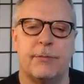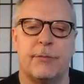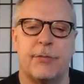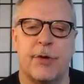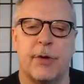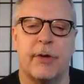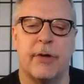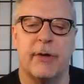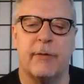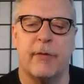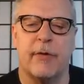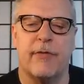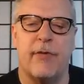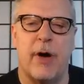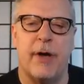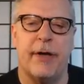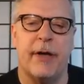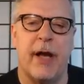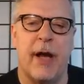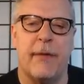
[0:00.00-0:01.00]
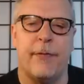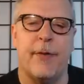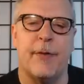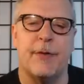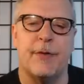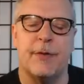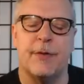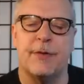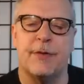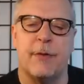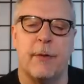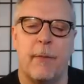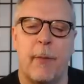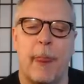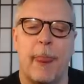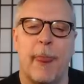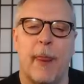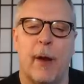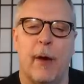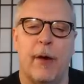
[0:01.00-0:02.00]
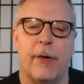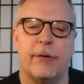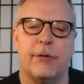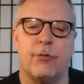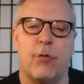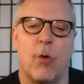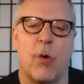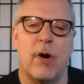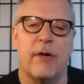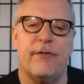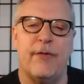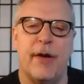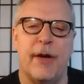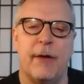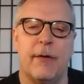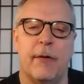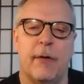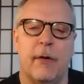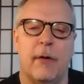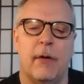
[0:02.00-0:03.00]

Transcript: certainly we're finding out this is dwarfing